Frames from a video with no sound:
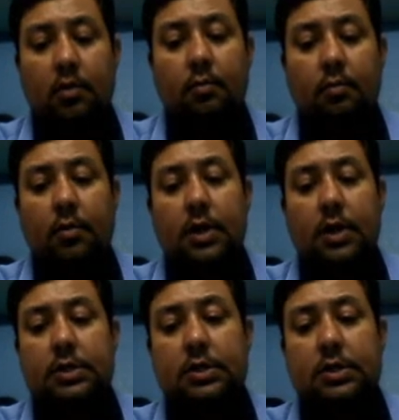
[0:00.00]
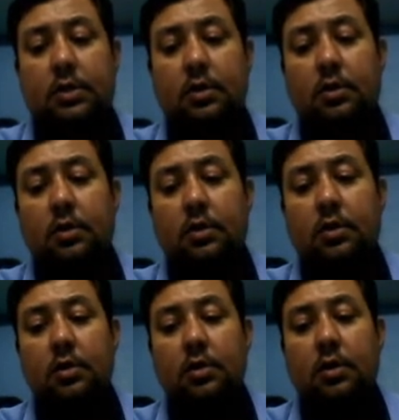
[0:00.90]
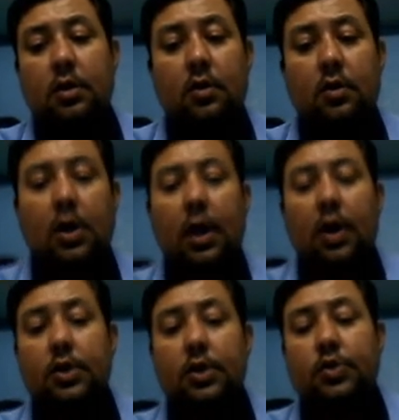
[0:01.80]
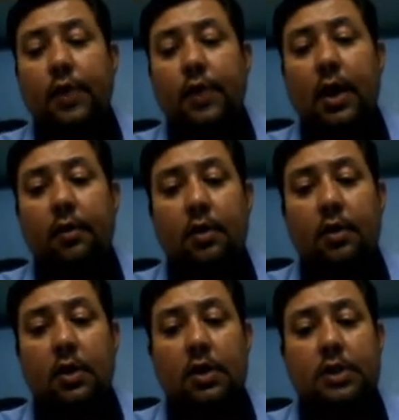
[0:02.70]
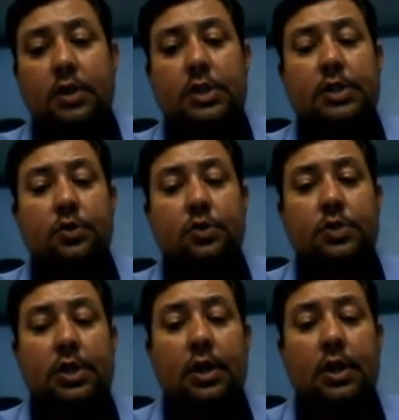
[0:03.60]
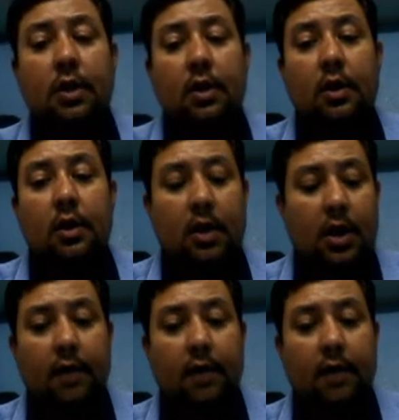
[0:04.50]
master. Okay, so we have 6 rows here. Our